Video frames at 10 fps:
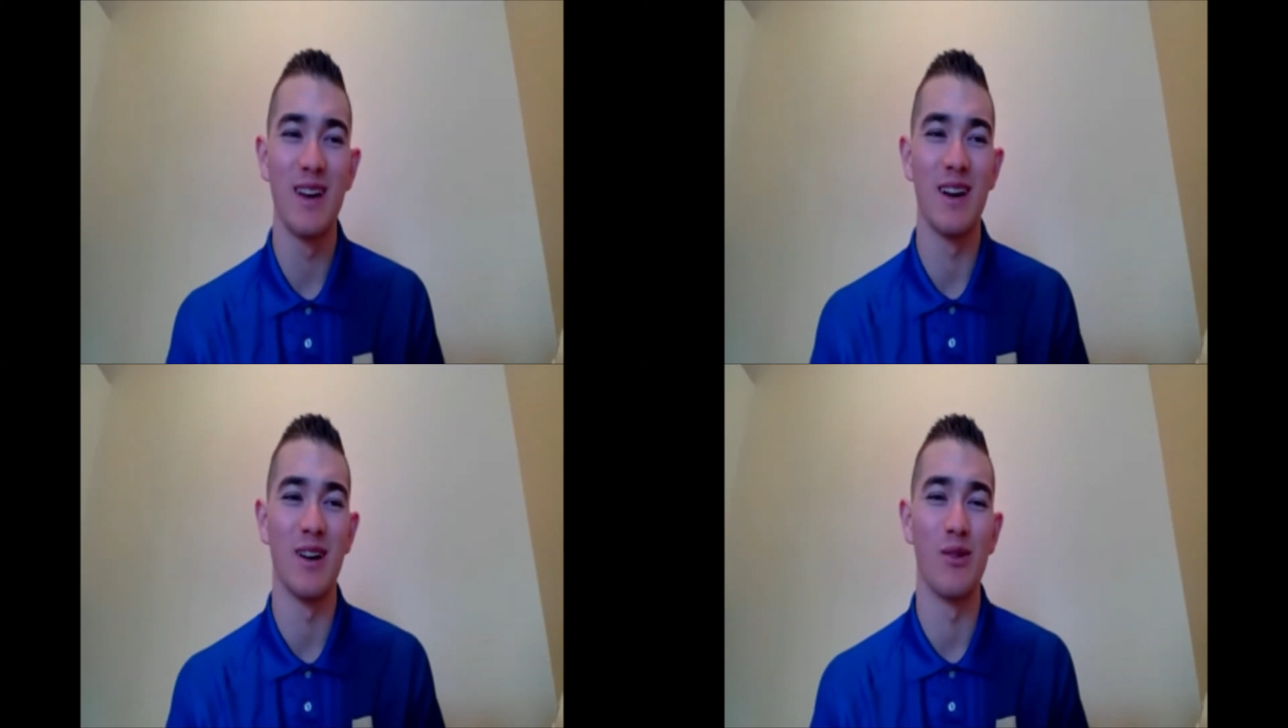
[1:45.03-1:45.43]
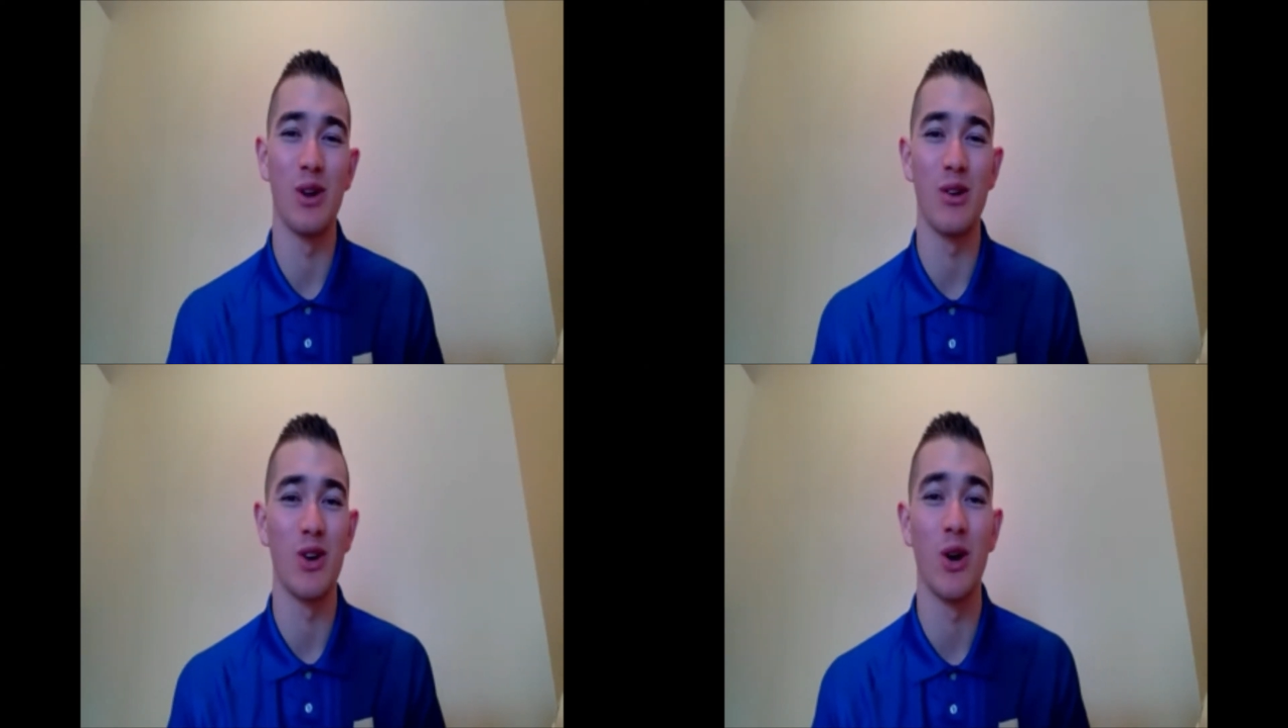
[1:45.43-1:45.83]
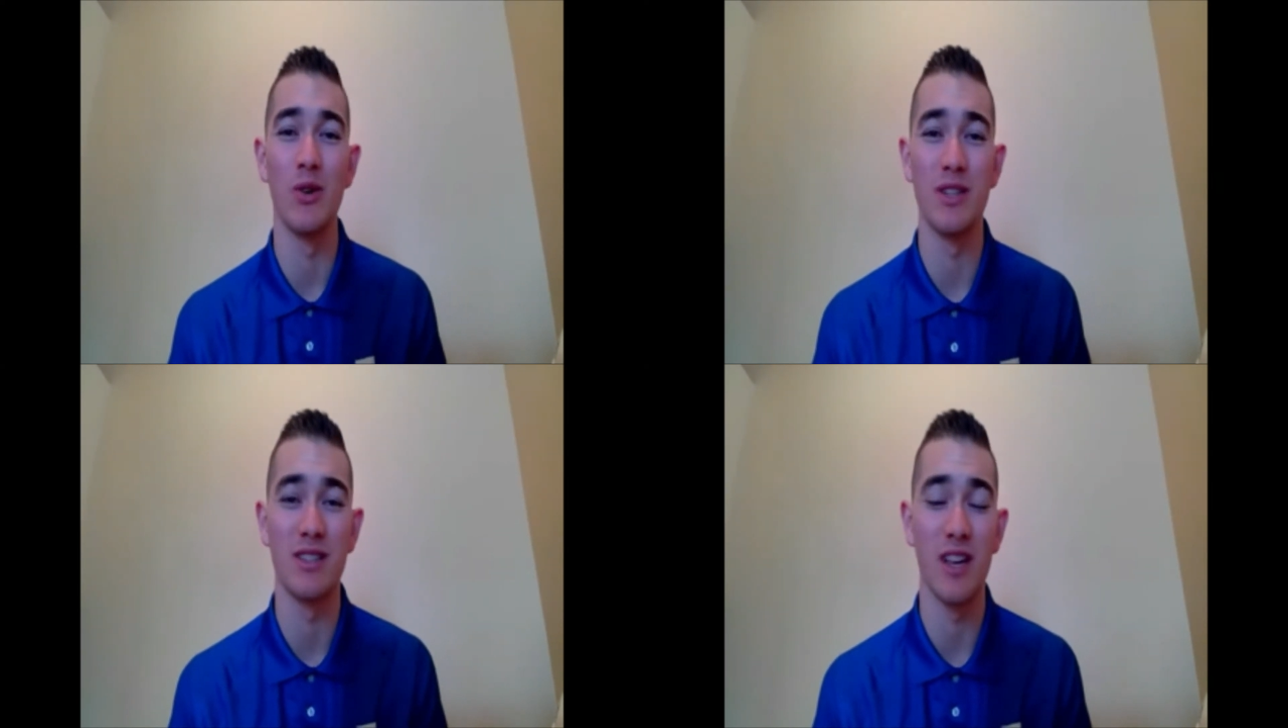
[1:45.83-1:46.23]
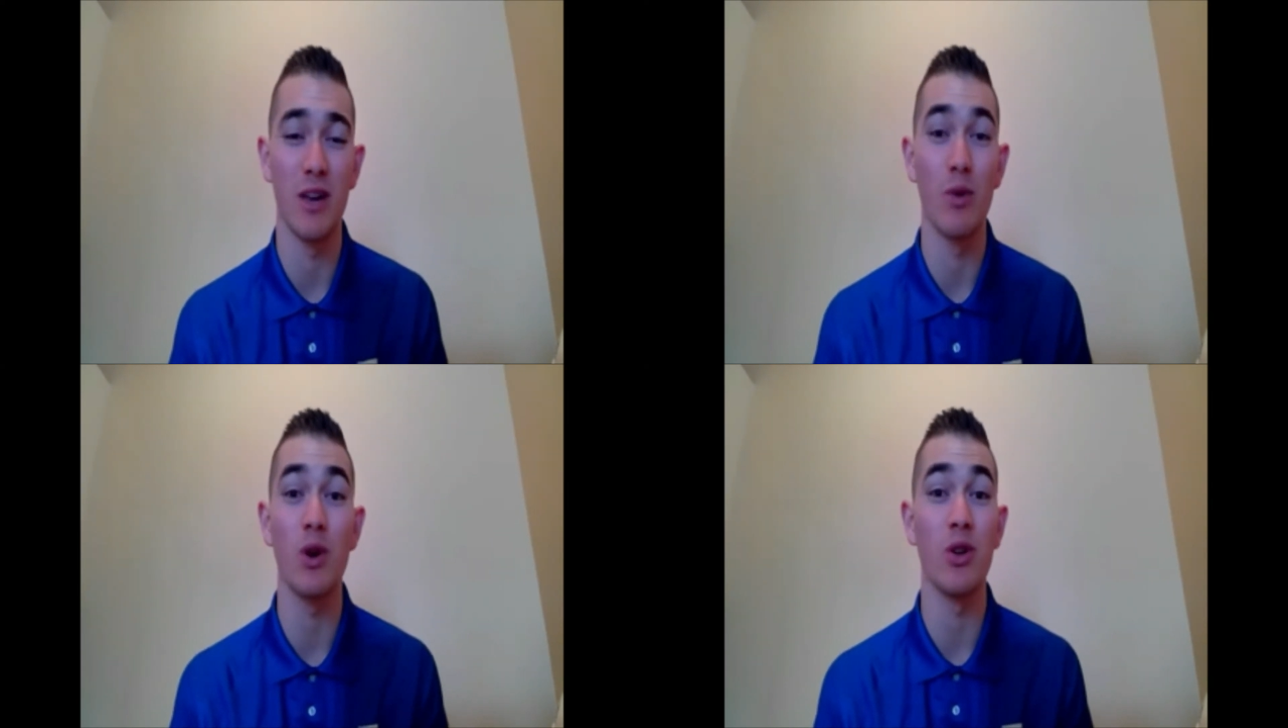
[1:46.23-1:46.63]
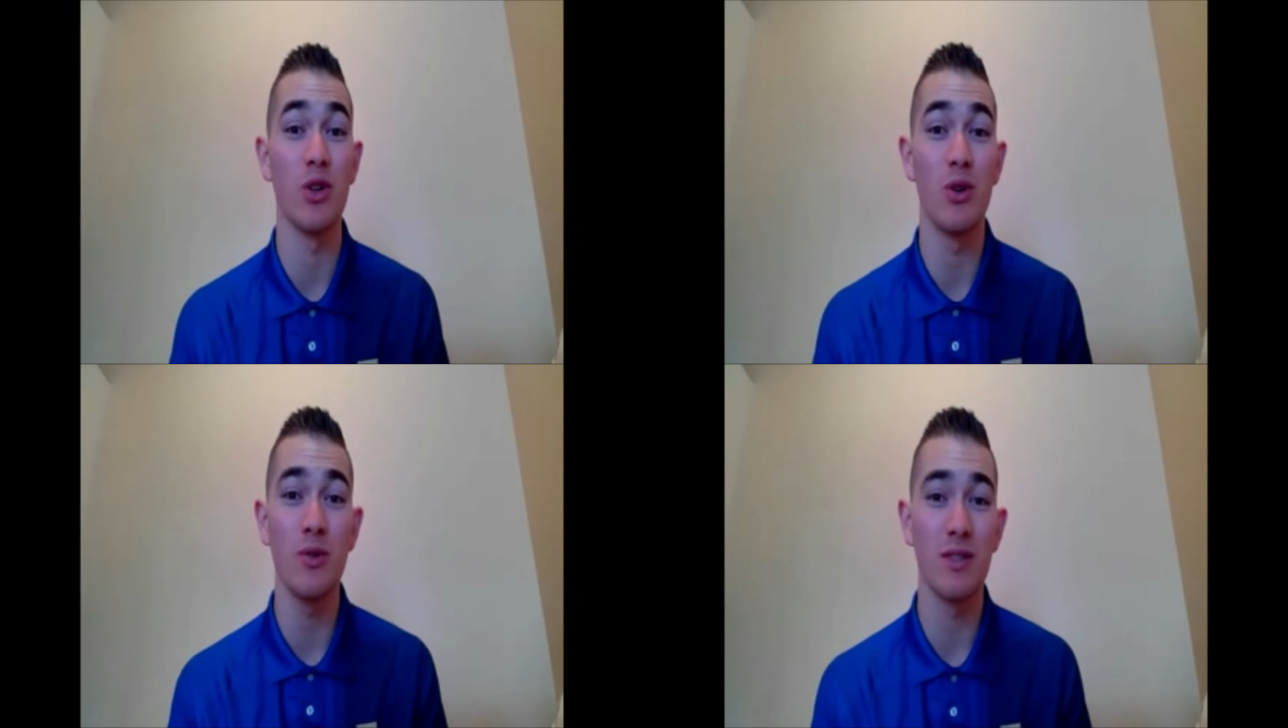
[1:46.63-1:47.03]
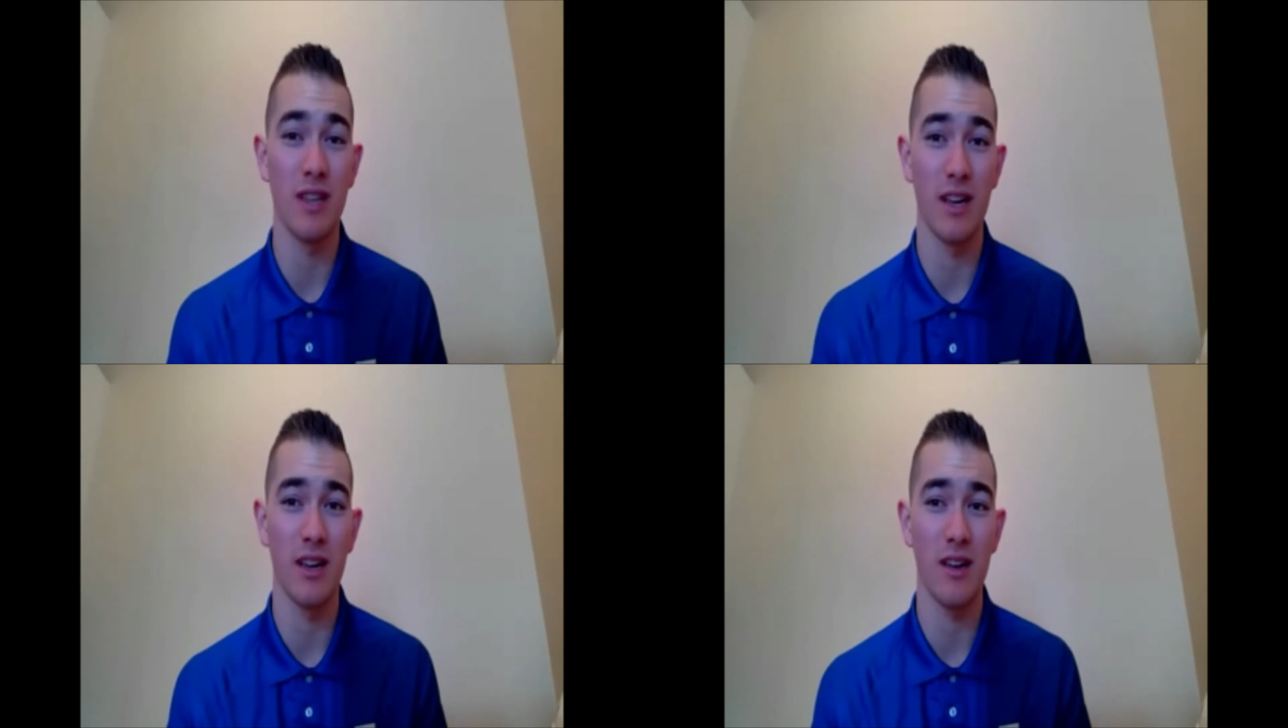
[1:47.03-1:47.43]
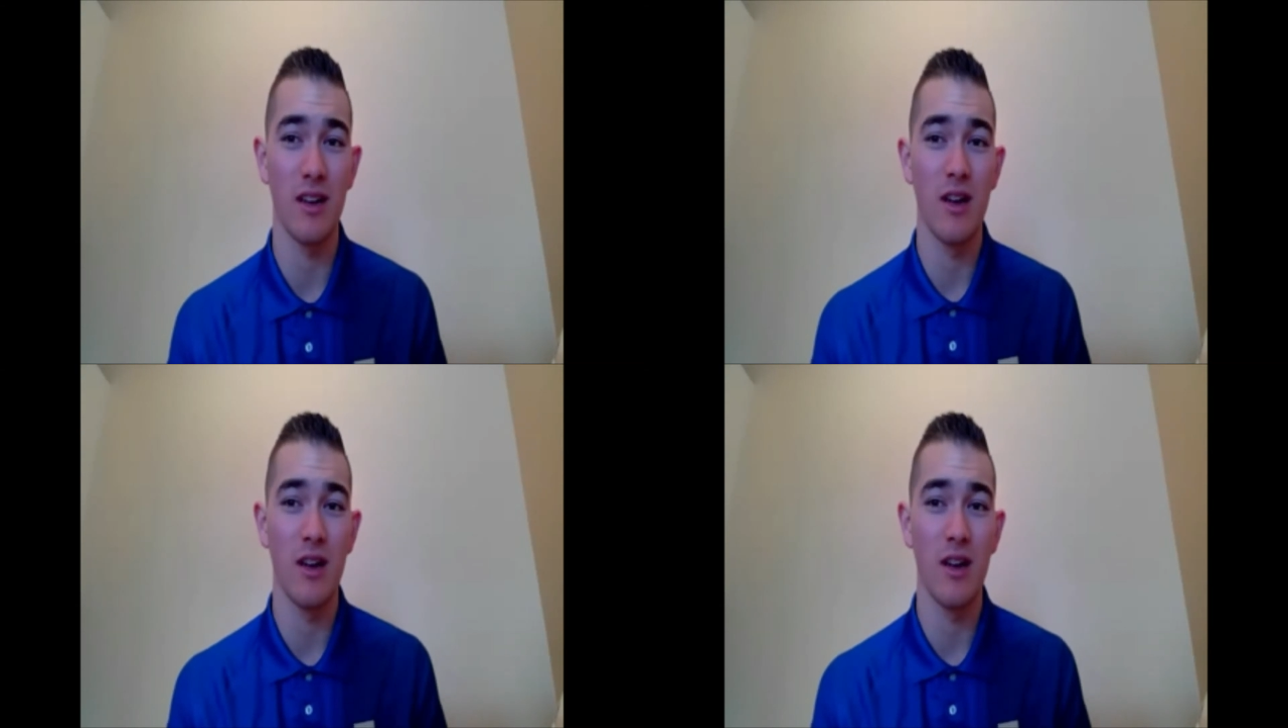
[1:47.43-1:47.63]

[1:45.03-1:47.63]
What are your coaches saying? What are you saying?